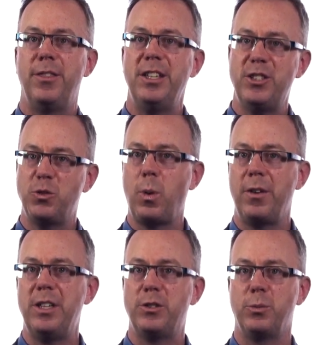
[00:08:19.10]
This is
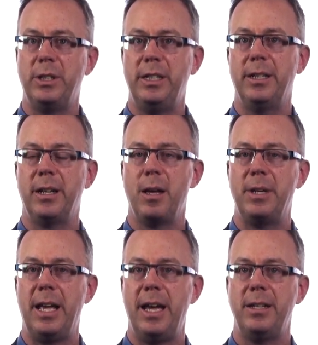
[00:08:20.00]
where these are really going to come
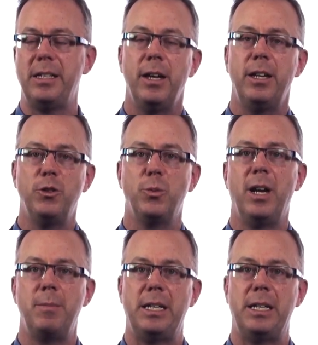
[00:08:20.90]
in handy. Here's what I